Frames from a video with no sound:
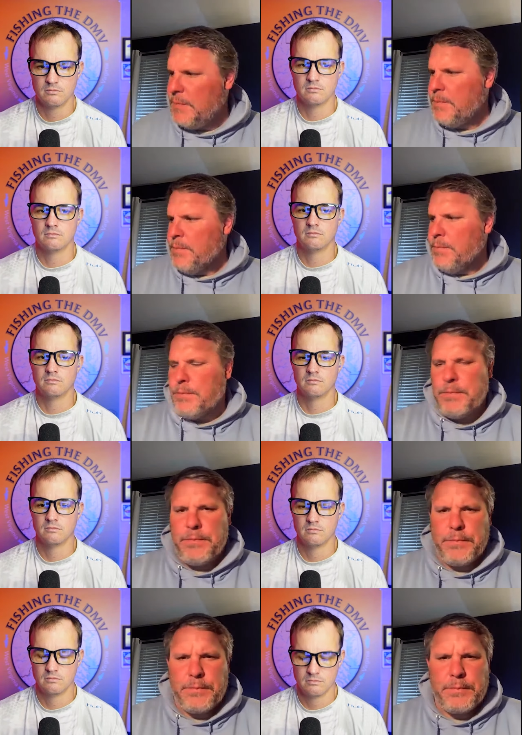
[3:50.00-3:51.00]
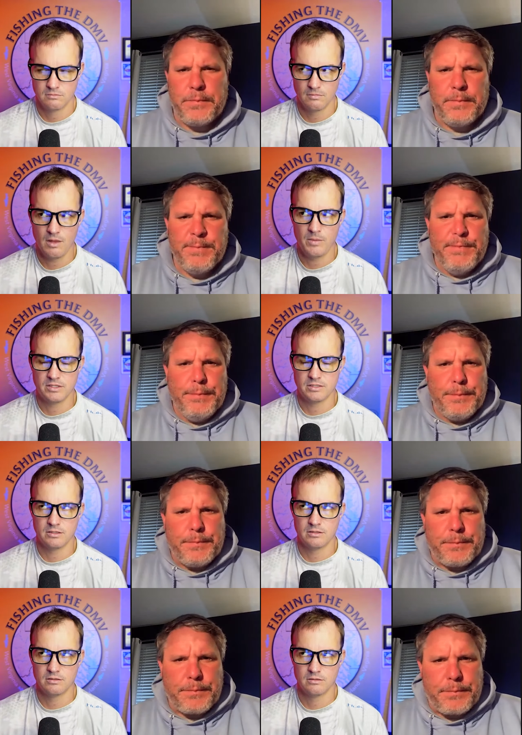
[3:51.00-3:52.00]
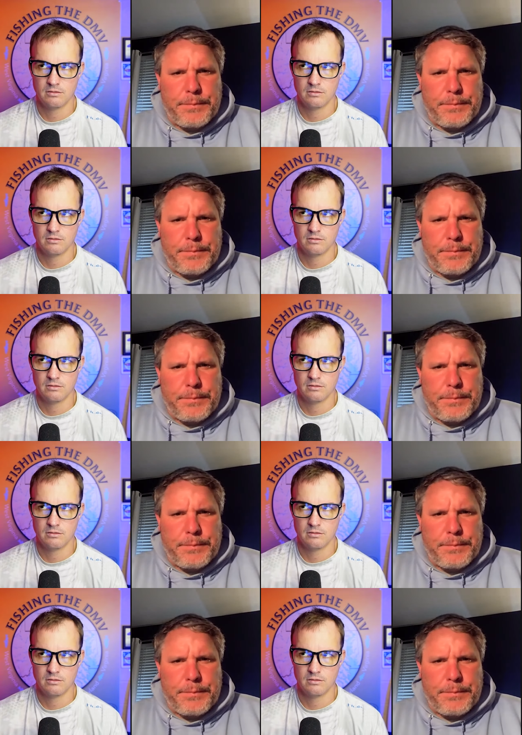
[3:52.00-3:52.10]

Speaker 1: Mm, that makes sense.